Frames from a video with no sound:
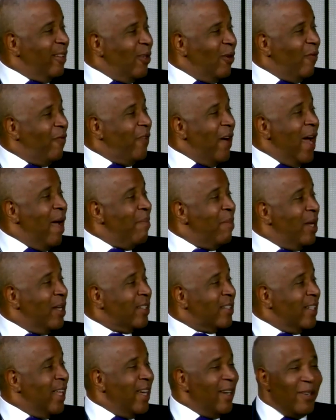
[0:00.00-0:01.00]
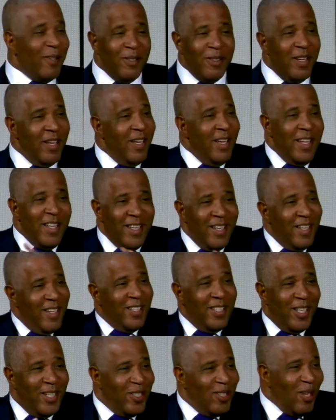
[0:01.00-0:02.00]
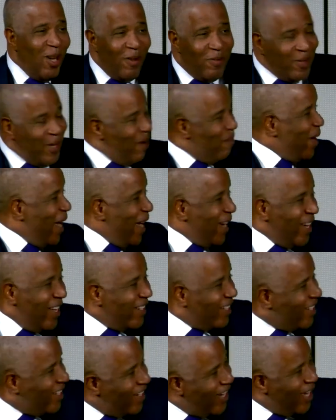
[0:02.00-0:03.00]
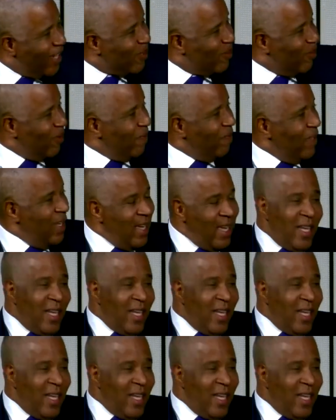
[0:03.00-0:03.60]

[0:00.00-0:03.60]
you know, five minutes later, dust off, get back into right, the next right. one.